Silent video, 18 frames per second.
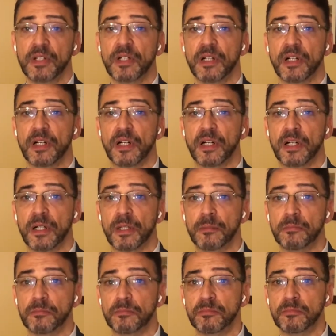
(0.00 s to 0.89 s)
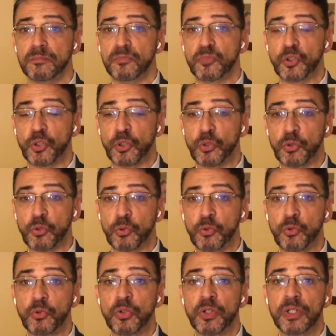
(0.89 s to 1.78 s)

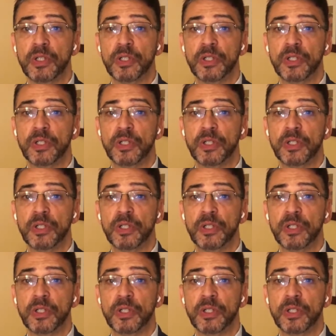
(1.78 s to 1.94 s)
to